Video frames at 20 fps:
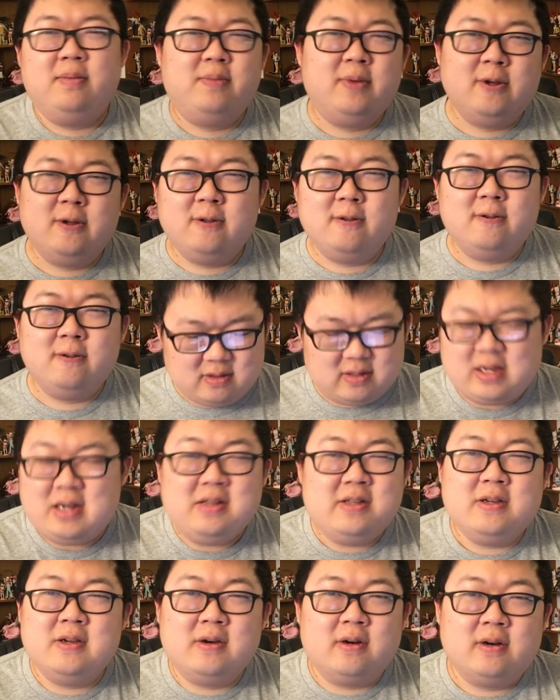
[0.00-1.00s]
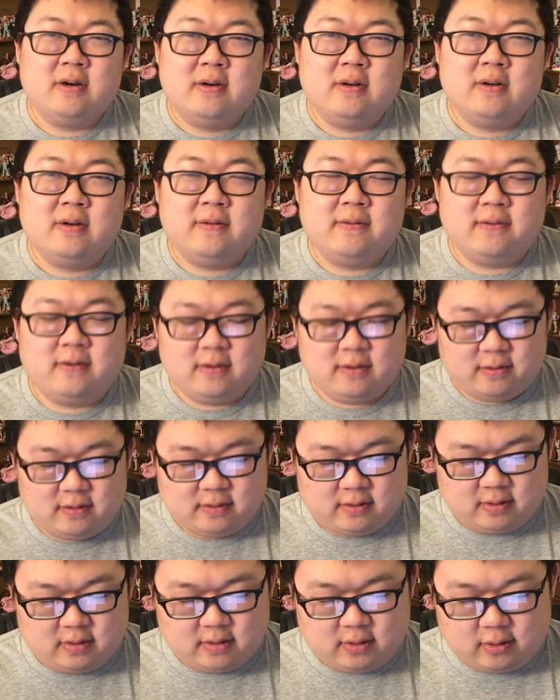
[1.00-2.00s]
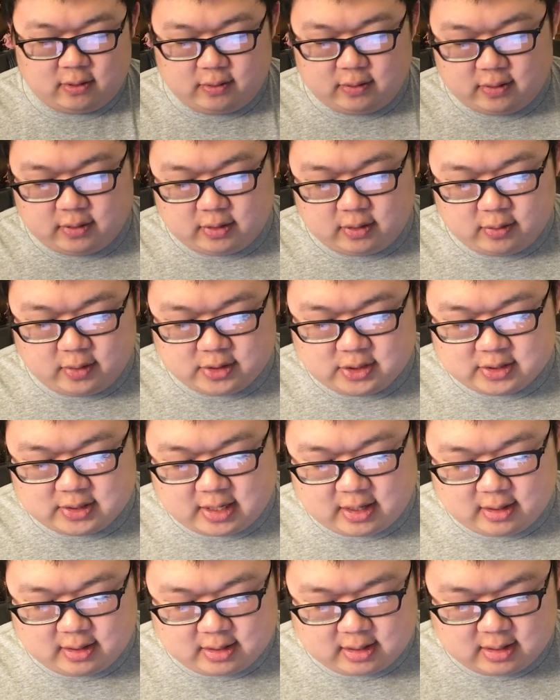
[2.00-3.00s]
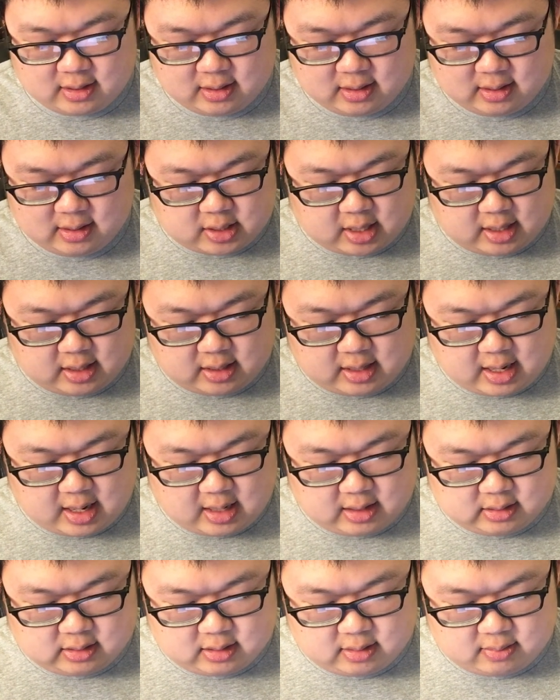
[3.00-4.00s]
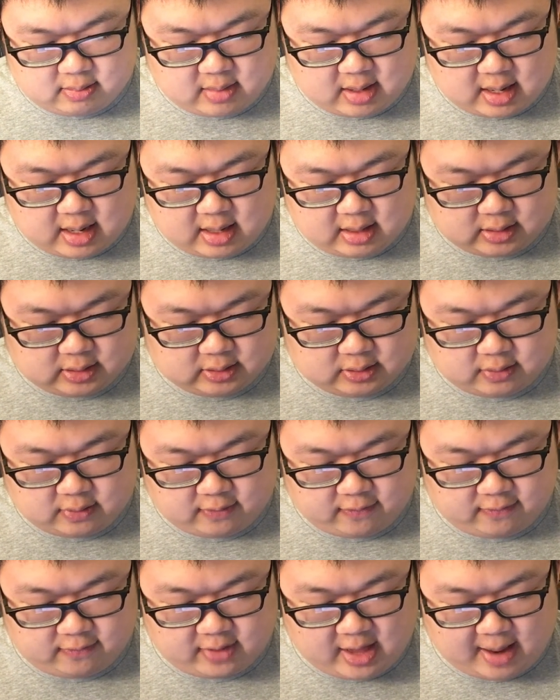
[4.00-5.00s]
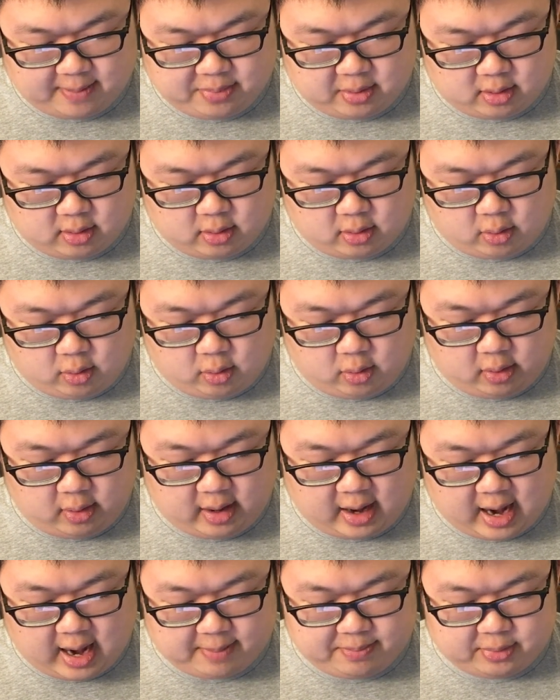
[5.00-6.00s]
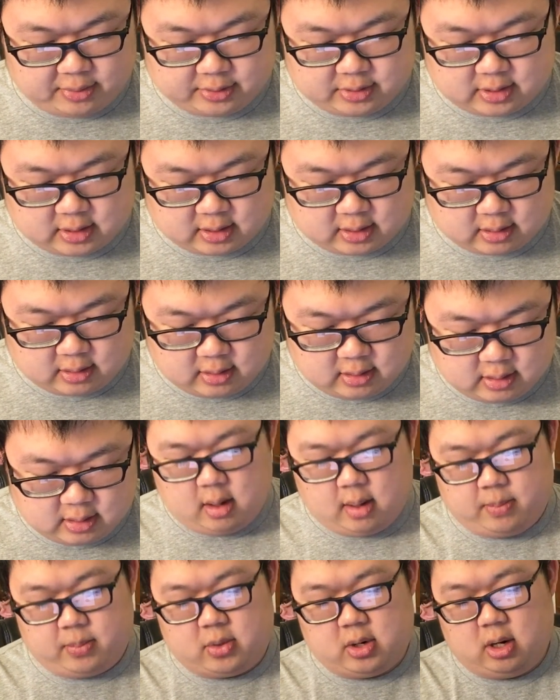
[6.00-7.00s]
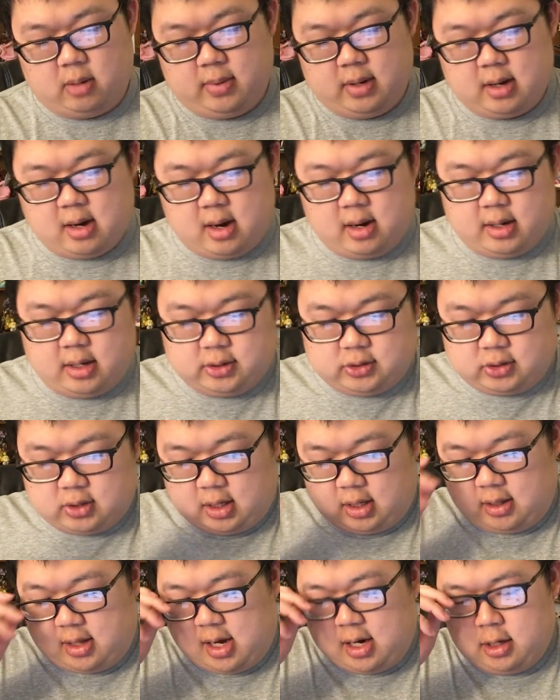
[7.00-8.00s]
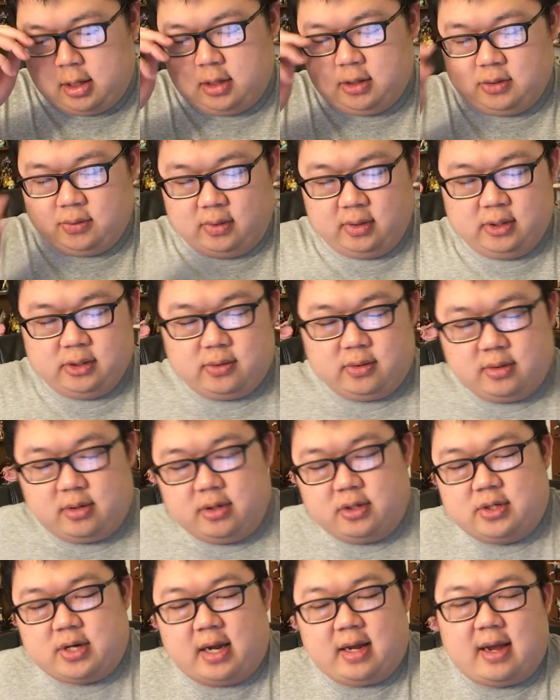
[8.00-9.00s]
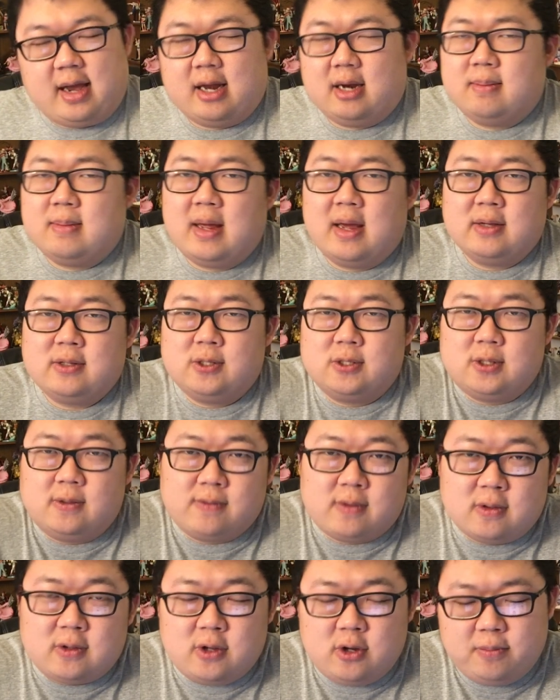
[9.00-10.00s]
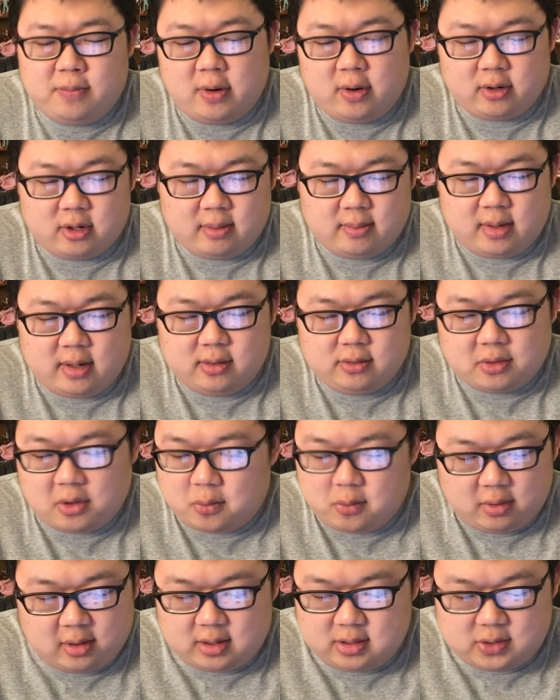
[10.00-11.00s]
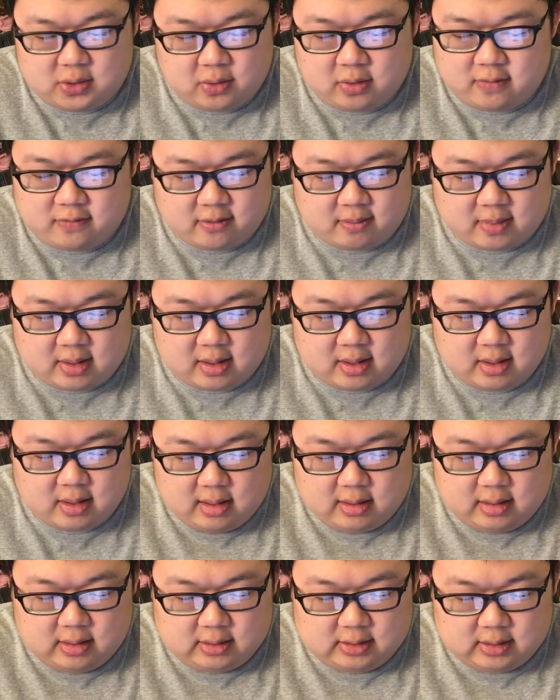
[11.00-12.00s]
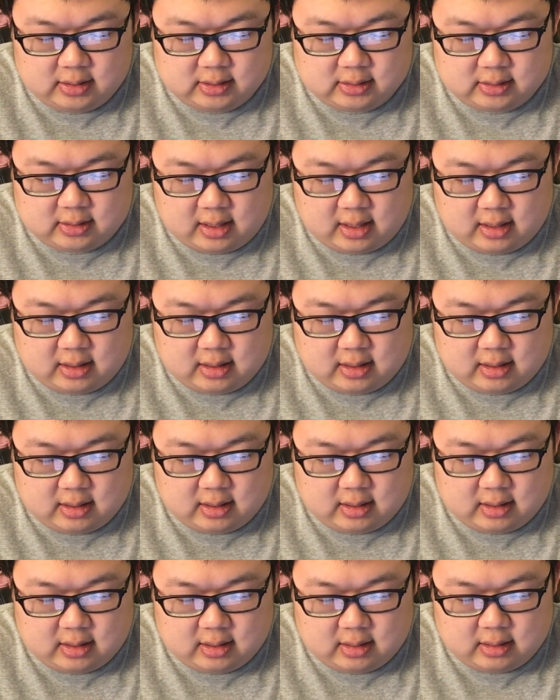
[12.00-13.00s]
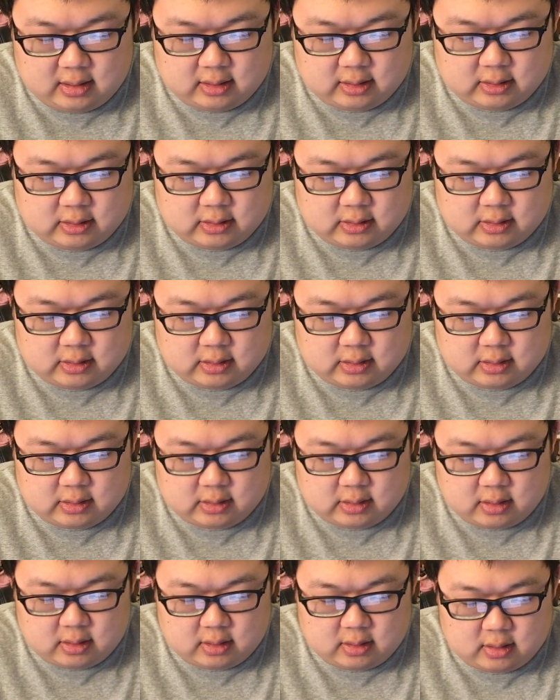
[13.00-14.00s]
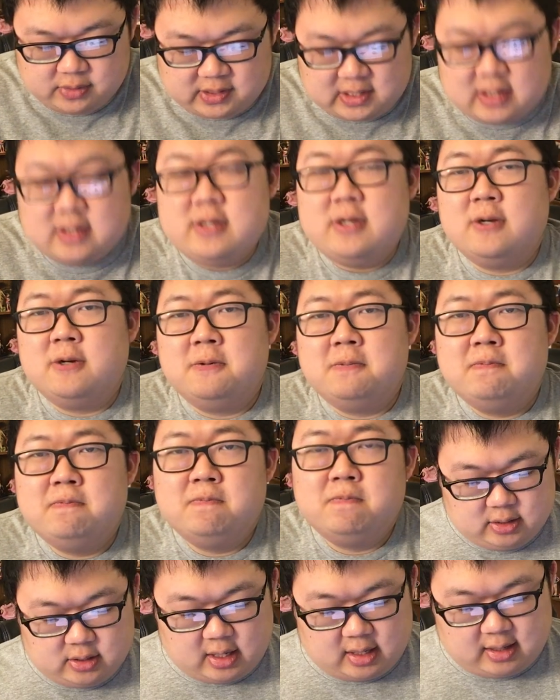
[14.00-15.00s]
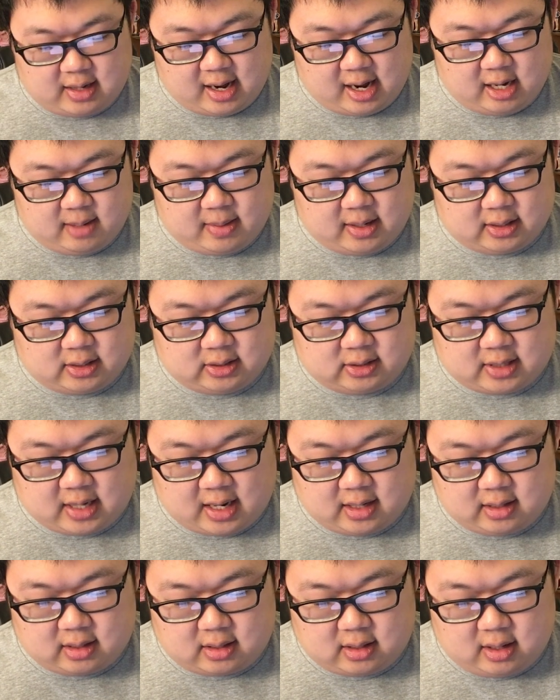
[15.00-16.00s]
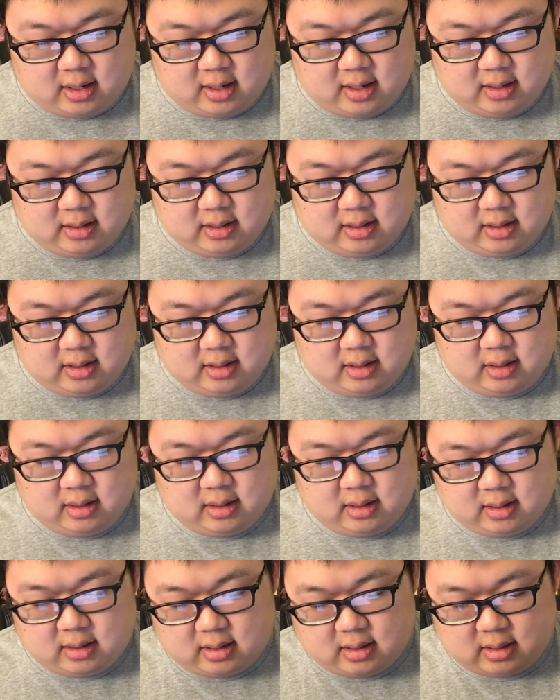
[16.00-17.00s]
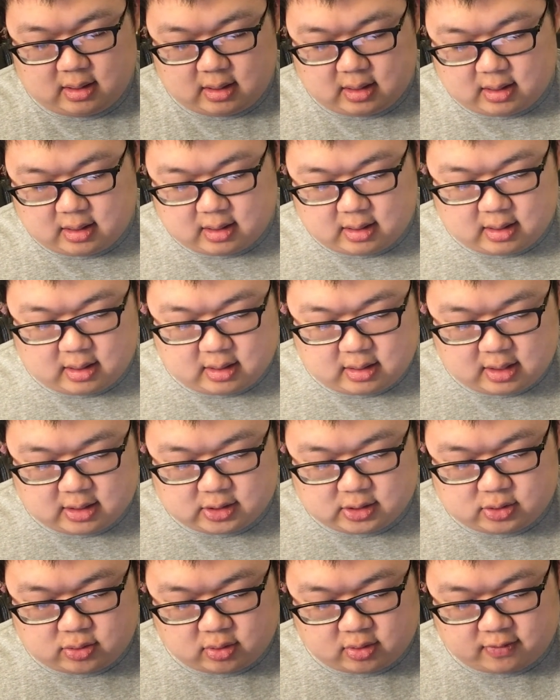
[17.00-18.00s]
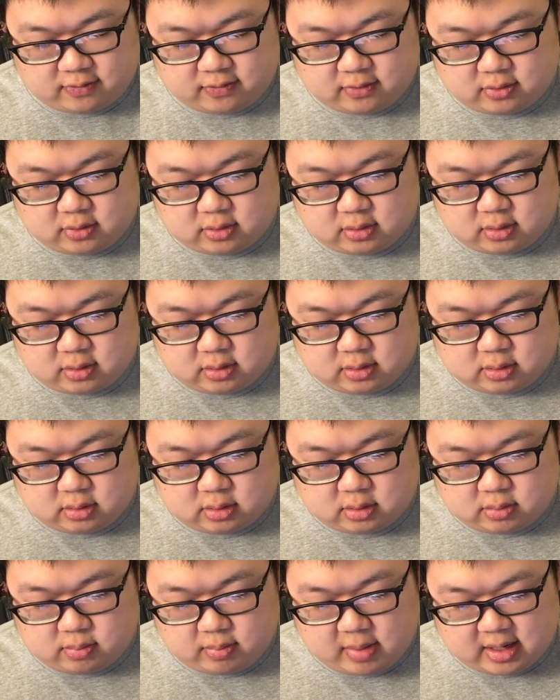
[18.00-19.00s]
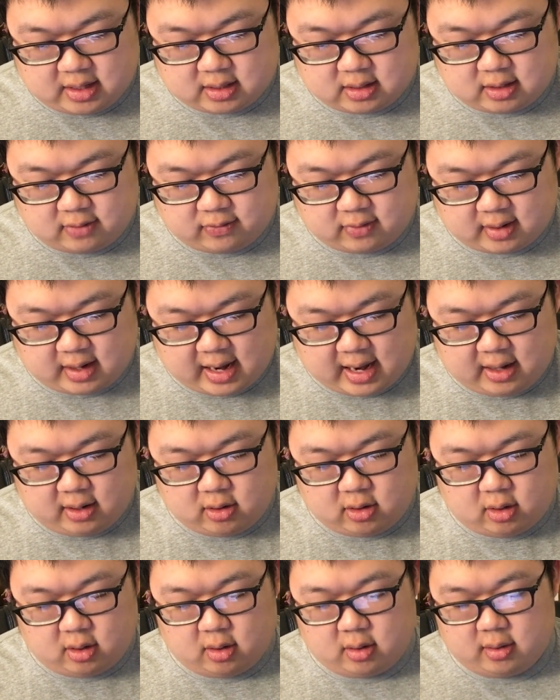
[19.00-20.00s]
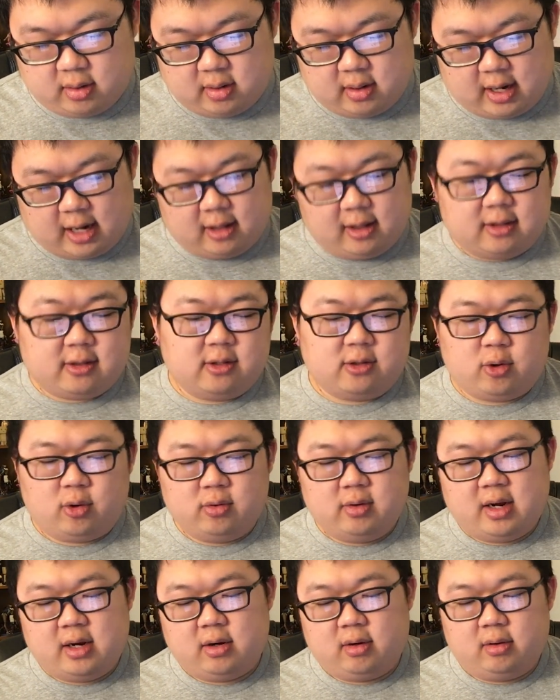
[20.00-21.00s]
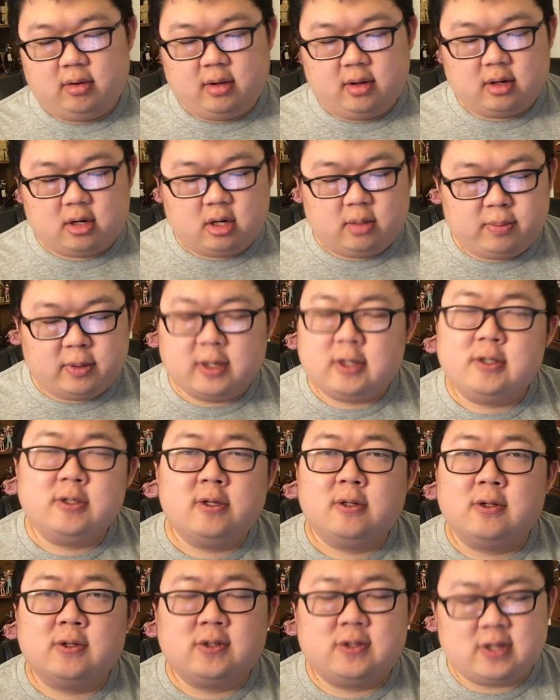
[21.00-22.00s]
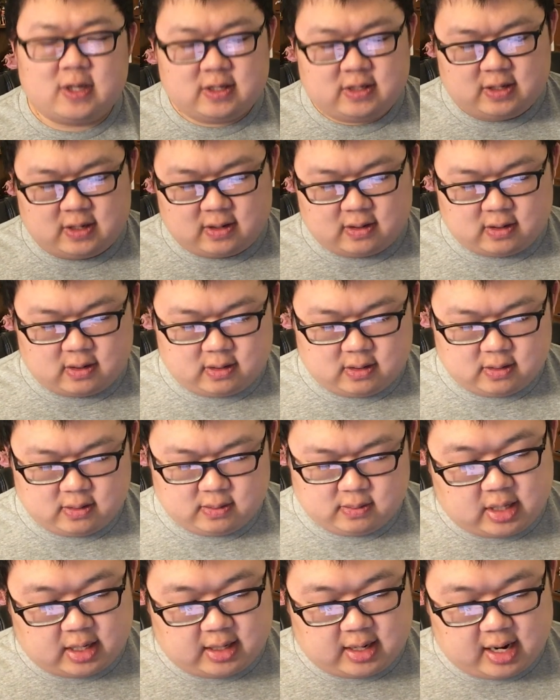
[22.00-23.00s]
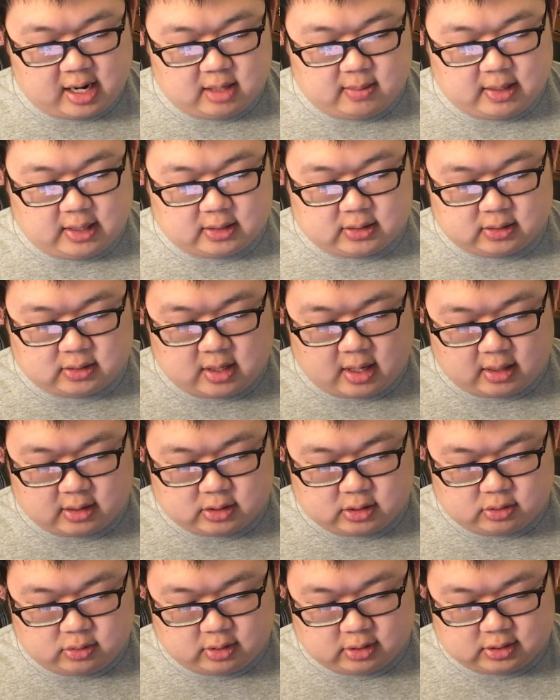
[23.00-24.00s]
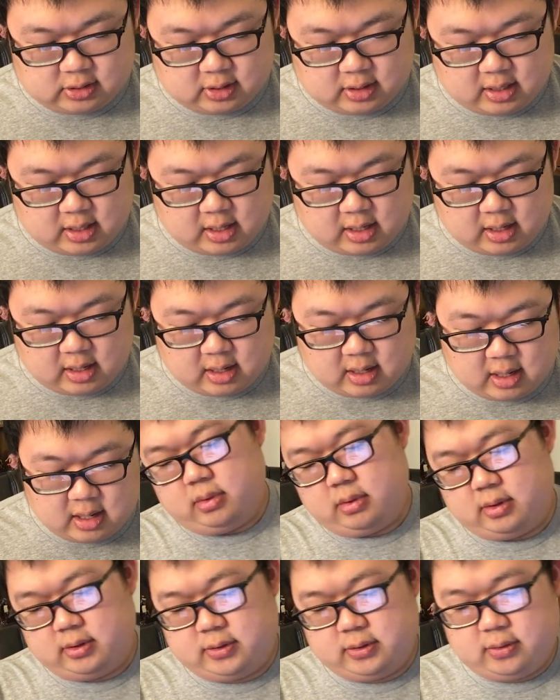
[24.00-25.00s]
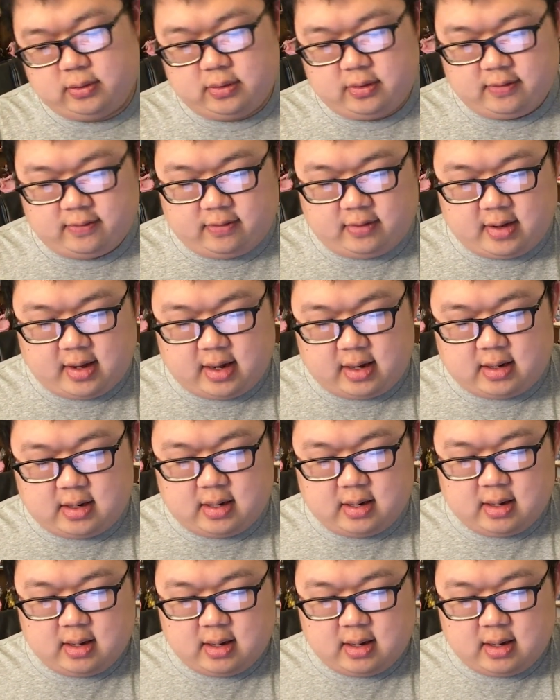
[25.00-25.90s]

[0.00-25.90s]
But D tier for originality. Gigantamax Flapple or Appleton. I'm gonna be honest, a lot of these ones where they're Gigantamaxes of the new Pokemon don't really do it for me. This is like a C tier. Gigantamax Sandaconda. They just sort of made a different angle. I like the tornado look, but it's still a C tier. Gigantamax Toxtricity. The sort of like